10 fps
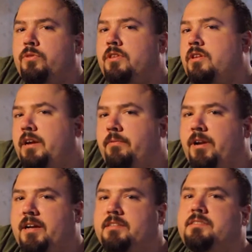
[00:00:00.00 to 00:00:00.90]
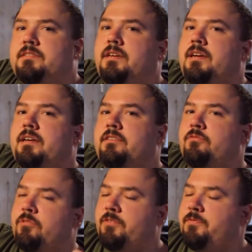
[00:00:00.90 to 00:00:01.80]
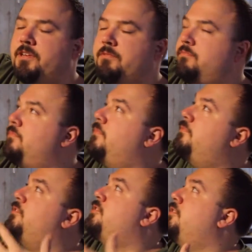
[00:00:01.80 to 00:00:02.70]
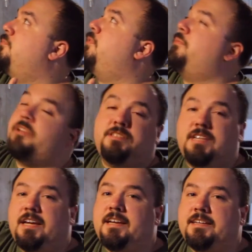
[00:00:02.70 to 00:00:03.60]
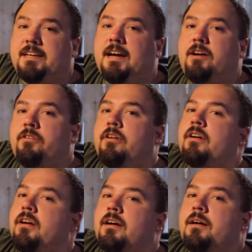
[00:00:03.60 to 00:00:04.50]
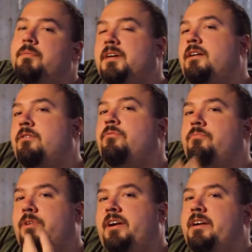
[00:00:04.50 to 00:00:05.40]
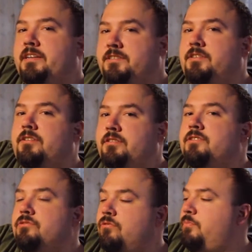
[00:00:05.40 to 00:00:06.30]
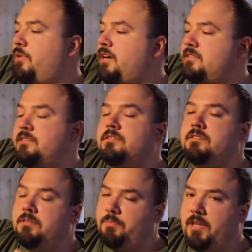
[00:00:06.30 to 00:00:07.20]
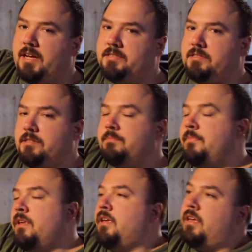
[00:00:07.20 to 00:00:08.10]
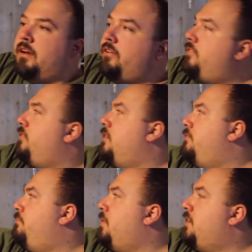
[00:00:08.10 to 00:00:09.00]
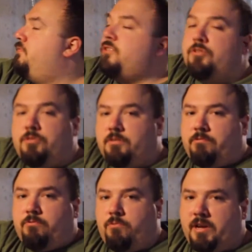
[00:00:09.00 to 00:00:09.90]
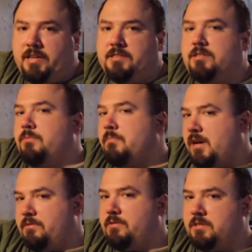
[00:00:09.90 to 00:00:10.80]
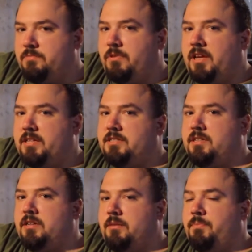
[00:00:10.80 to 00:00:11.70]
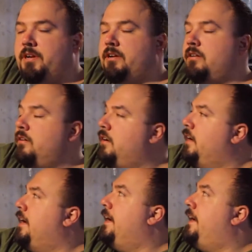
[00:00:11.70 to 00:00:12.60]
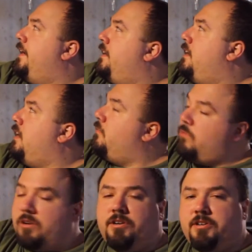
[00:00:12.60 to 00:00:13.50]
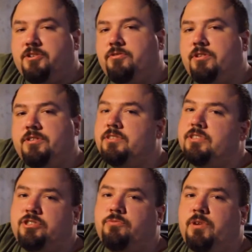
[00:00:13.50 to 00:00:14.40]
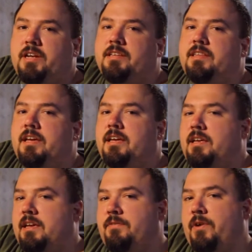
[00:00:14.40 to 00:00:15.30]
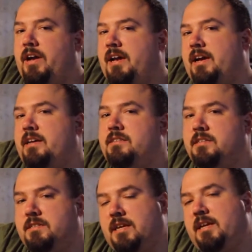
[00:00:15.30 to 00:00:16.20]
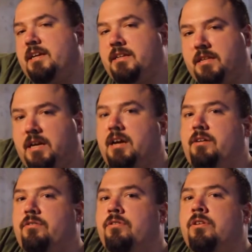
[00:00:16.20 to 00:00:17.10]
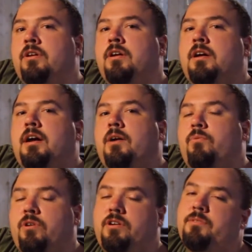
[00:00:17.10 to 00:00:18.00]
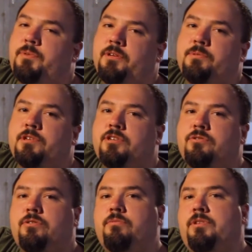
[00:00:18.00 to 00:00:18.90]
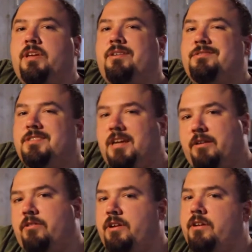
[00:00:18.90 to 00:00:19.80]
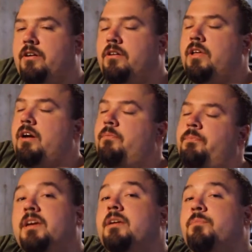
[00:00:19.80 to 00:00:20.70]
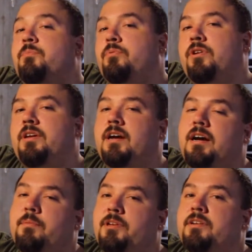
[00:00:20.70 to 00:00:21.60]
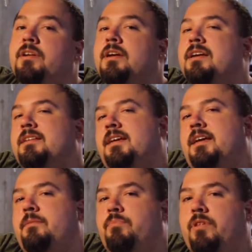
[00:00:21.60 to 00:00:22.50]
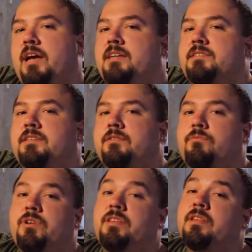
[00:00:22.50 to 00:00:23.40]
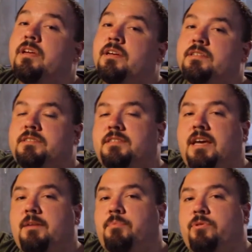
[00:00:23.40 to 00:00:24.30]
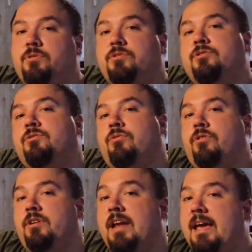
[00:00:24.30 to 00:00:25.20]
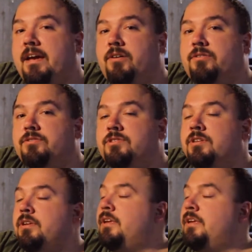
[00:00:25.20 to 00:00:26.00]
With the light racks and the roughed in return plumbing taken down, I'm now ready to start this whole process of the plastic. Now I thought about a few different ways to mount this plastic up here, and I wanted to do it in such a way that if I had to take it down, I wanted to be able to do it without tearing it all out. It could be pretty common to hang plastic with staples or nails,